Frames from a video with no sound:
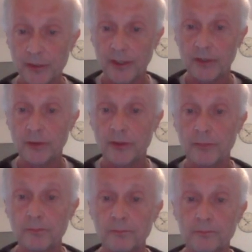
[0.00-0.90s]
that you can
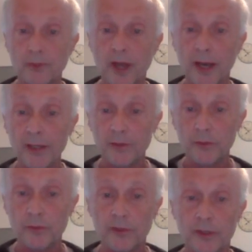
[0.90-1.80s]
apply
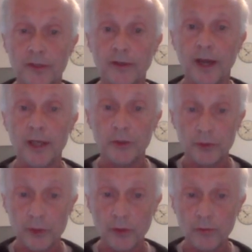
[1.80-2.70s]
to the
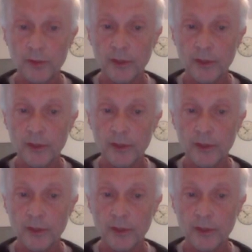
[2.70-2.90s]
adjoint code.